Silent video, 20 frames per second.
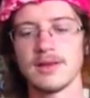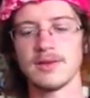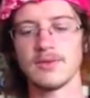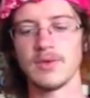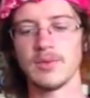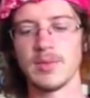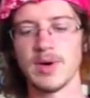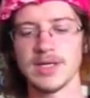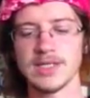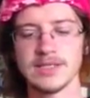
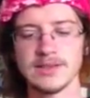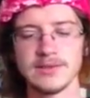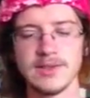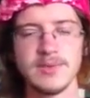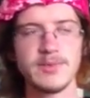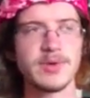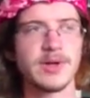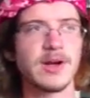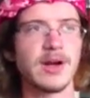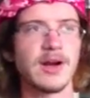when Mars and
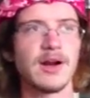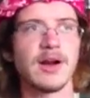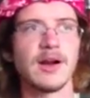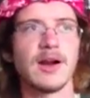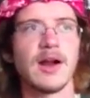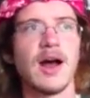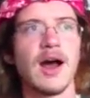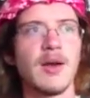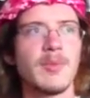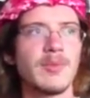Libra are,
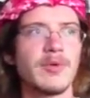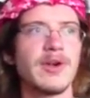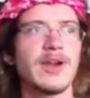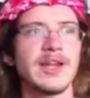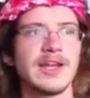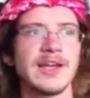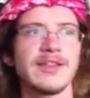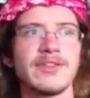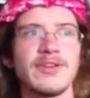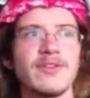are
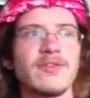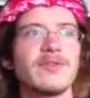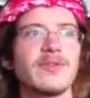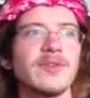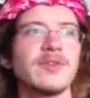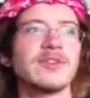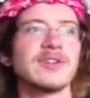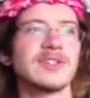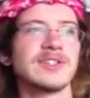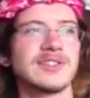operating at their
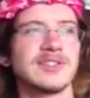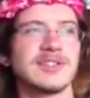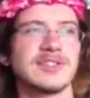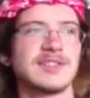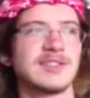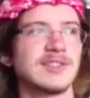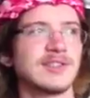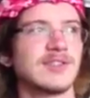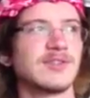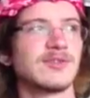fullest,
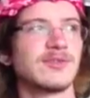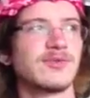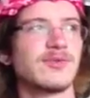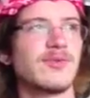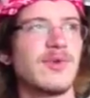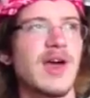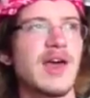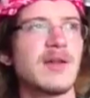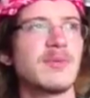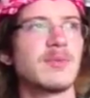it's
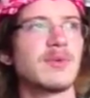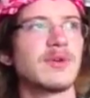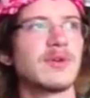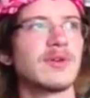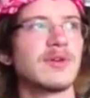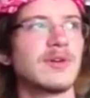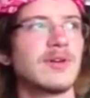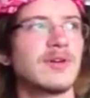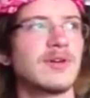incredible.